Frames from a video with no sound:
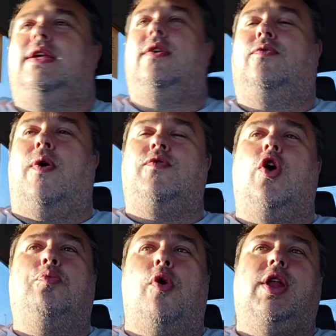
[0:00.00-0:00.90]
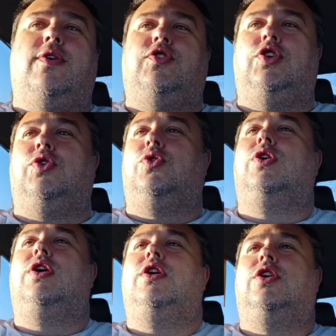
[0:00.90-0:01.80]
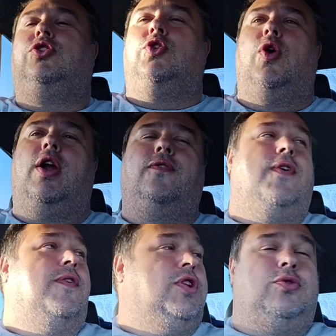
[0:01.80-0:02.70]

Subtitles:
from your point of view, $250,